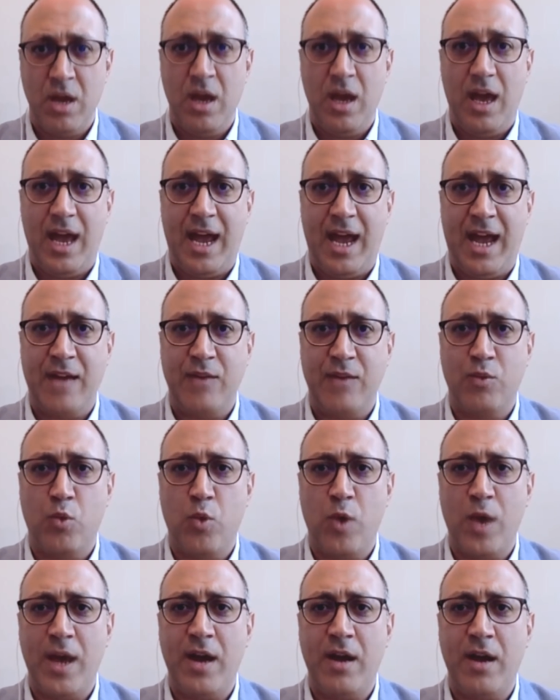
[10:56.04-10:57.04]

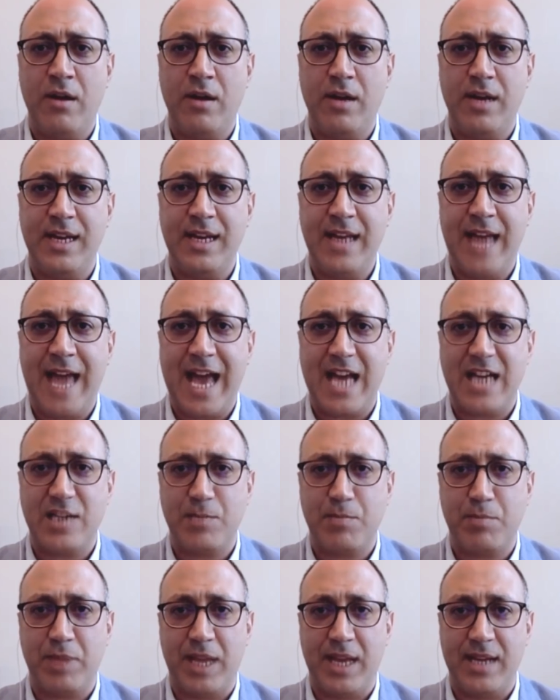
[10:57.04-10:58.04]
and where it has
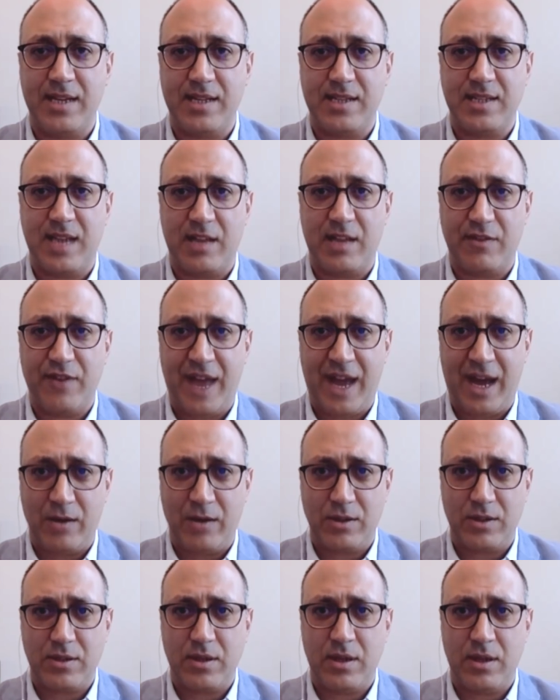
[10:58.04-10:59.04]
played itself
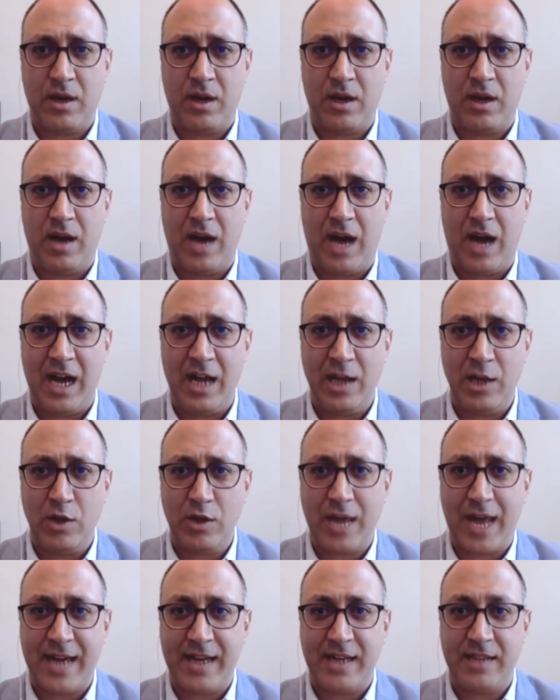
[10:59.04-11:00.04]
out. I
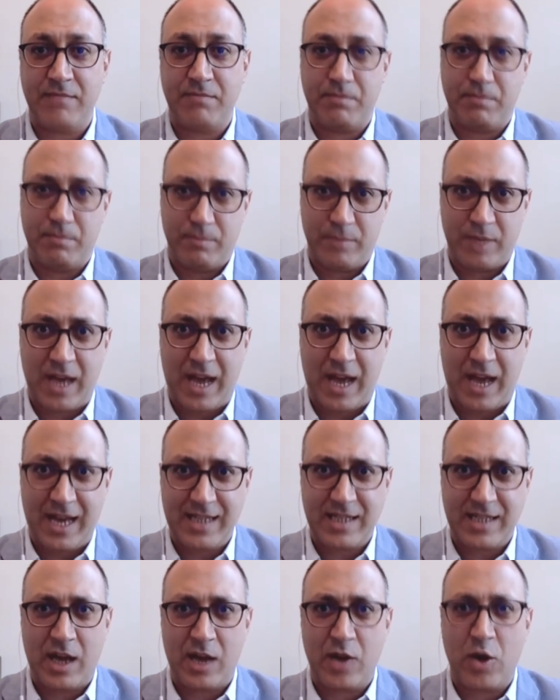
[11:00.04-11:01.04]
look at it,
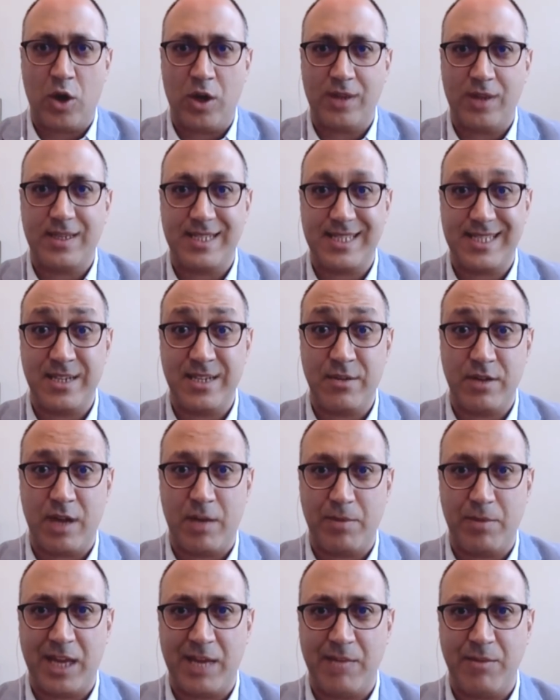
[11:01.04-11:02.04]
I call it the Syria
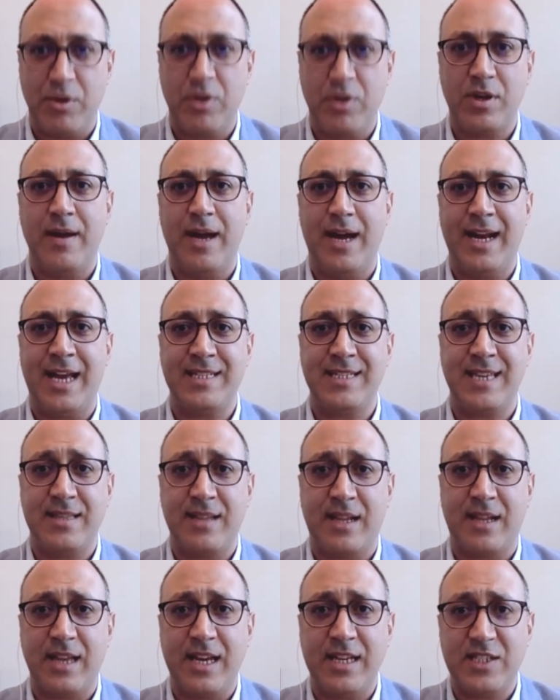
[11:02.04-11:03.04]
playbook, and I say
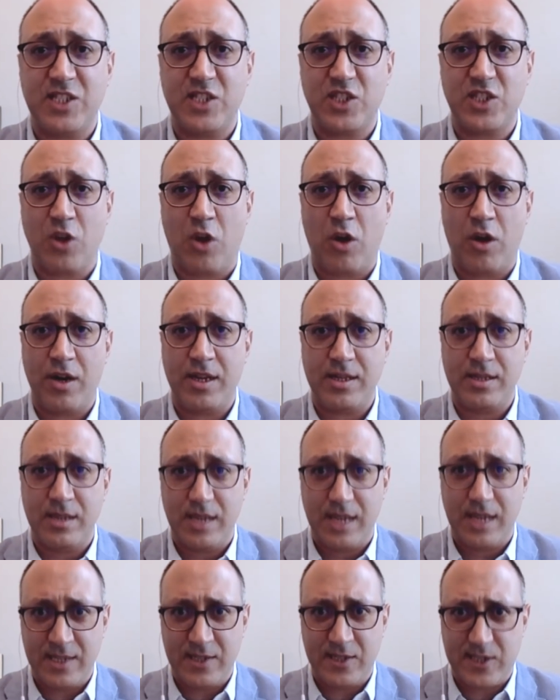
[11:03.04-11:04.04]
that it started
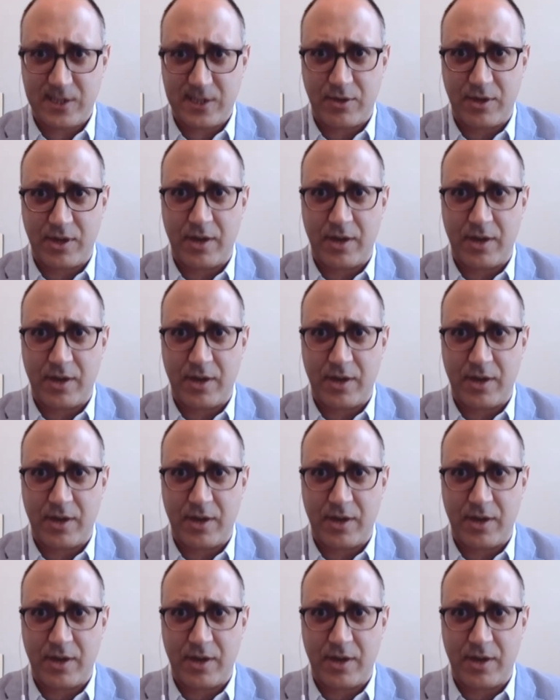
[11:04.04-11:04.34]
in Syria.